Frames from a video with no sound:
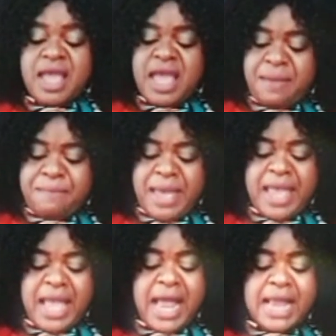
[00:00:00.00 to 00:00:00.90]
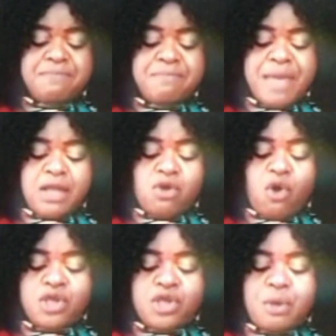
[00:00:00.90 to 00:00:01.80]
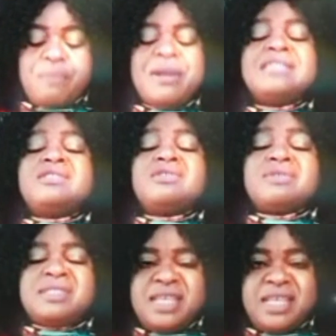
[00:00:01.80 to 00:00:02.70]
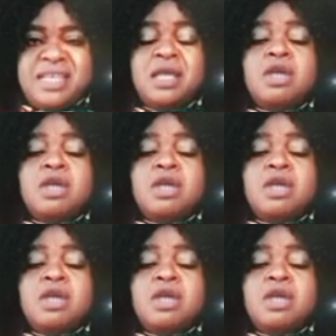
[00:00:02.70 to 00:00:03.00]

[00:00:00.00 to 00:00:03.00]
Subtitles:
Amen. And make all your plans succeed.